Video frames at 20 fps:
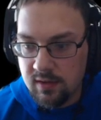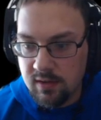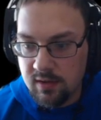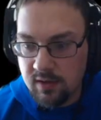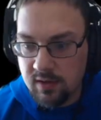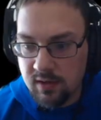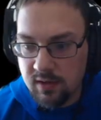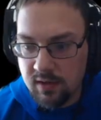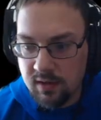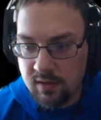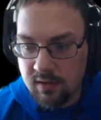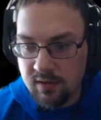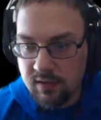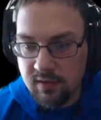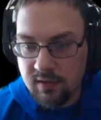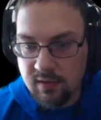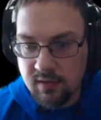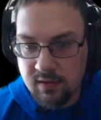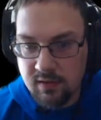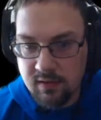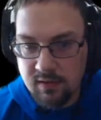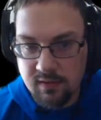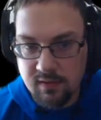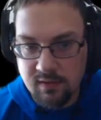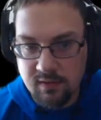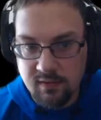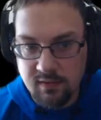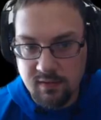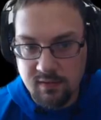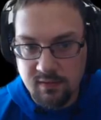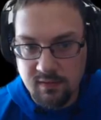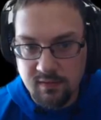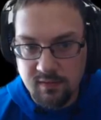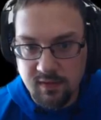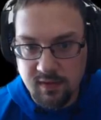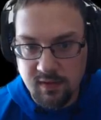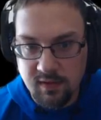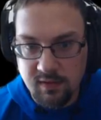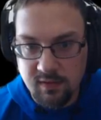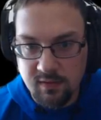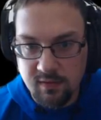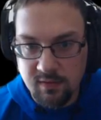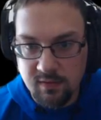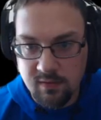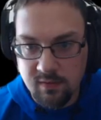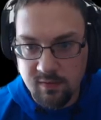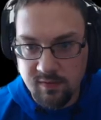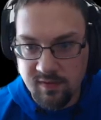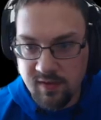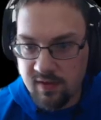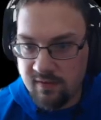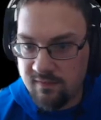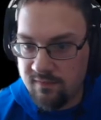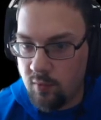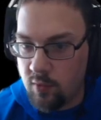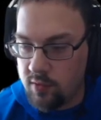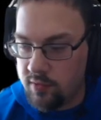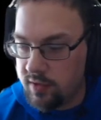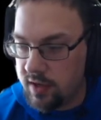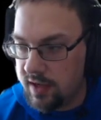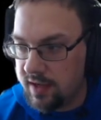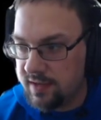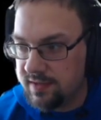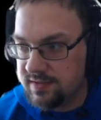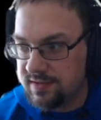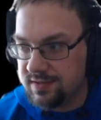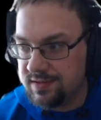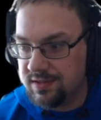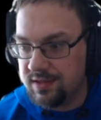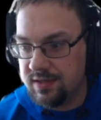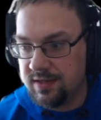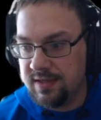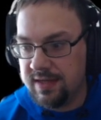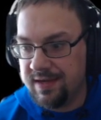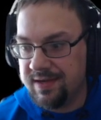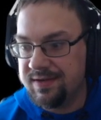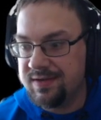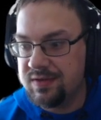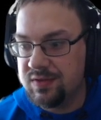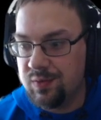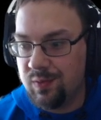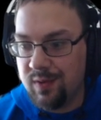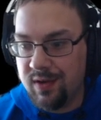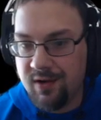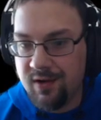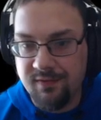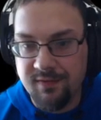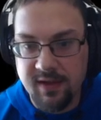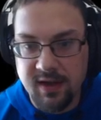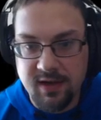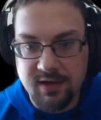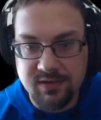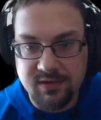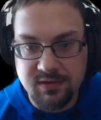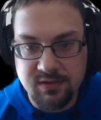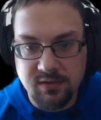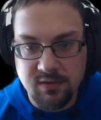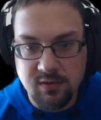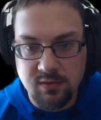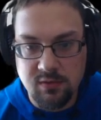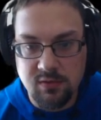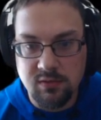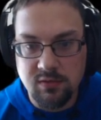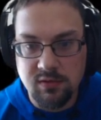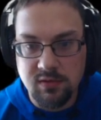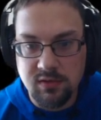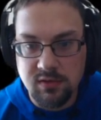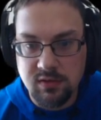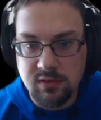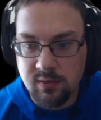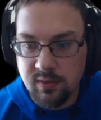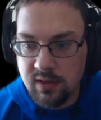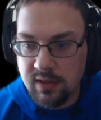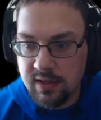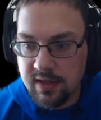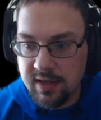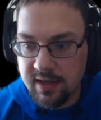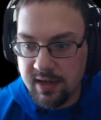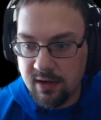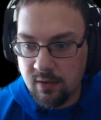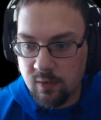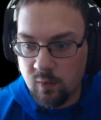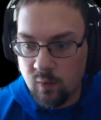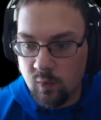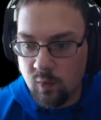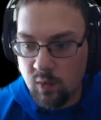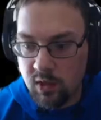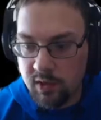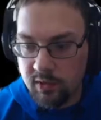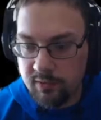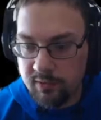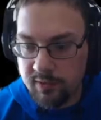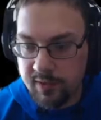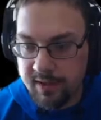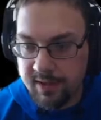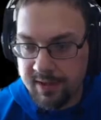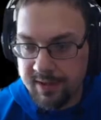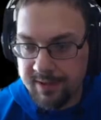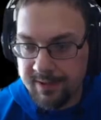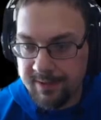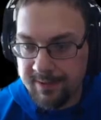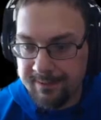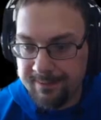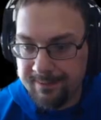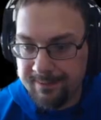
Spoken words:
Alright. So, we've got 4 dragons. It's going to take us 12,000 gold. We can hire 1 right now.